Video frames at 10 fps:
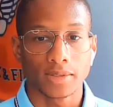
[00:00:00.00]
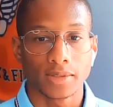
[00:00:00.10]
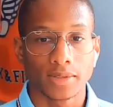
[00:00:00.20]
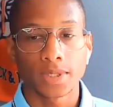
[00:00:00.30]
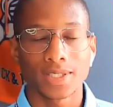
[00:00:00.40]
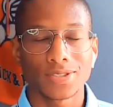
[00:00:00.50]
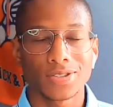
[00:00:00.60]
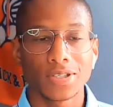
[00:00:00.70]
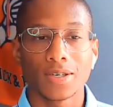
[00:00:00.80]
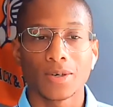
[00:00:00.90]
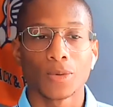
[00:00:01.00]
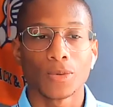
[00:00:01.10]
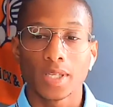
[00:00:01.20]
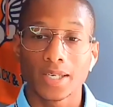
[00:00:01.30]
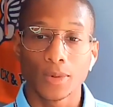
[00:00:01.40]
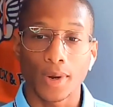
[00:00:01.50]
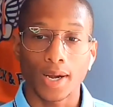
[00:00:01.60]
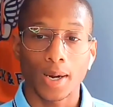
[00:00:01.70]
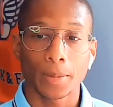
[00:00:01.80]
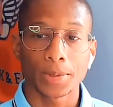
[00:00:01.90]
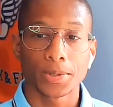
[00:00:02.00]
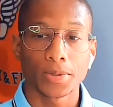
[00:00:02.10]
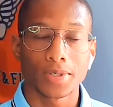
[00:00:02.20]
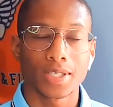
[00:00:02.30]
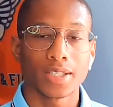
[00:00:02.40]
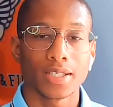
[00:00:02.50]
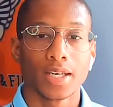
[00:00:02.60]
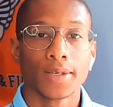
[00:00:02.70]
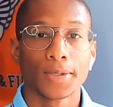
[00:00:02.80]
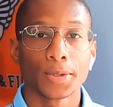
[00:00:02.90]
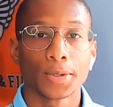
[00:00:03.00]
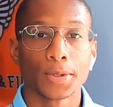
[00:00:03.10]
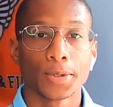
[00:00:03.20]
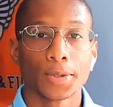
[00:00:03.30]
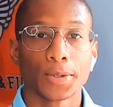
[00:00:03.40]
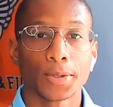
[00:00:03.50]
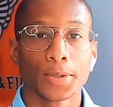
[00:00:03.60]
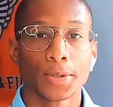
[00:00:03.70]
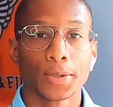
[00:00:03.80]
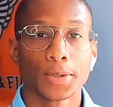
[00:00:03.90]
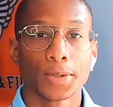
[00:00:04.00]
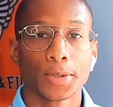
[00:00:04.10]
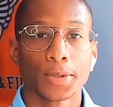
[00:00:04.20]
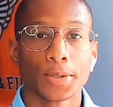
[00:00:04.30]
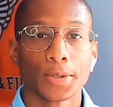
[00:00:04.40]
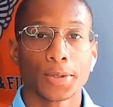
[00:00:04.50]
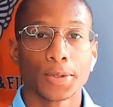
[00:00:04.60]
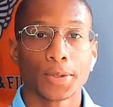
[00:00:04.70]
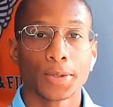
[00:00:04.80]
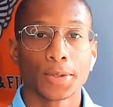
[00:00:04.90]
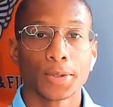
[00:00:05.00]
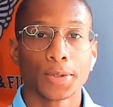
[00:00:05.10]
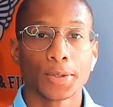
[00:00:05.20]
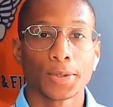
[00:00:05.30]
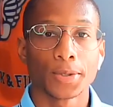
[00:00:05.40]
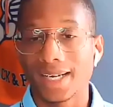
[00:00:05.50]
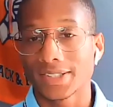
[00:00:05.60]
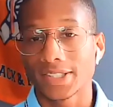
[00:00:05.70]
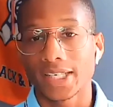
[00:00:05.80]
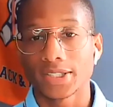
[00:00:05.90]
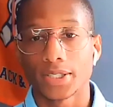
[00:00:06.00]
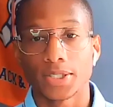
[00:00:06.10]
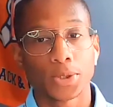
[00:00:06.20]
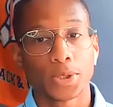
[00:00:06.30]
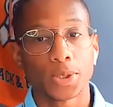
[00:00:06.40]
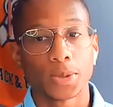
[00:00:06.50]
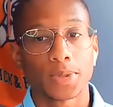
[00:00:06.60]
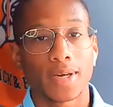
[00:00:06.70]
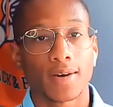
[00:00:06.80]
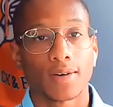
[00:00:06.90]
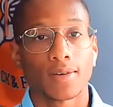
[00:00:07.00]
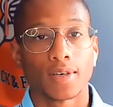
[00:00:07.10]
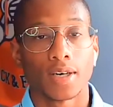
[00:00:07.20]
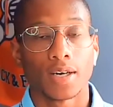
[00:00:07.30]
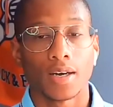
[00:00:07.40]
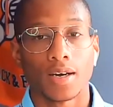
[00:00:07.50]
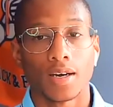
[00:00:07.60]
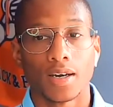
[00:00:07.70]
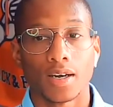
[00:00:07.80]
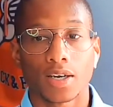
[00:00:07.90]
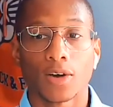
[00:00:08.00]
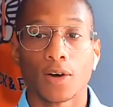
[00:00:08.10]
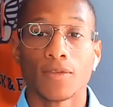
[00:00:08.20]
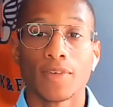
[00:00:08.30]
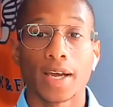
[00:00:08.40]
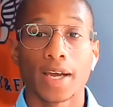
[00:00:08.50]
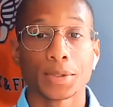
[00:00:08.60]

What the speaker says: So we at PHP, we're positioned in a really great opportunity to attract our CEO, Patrick David. He actually has a YouTube channel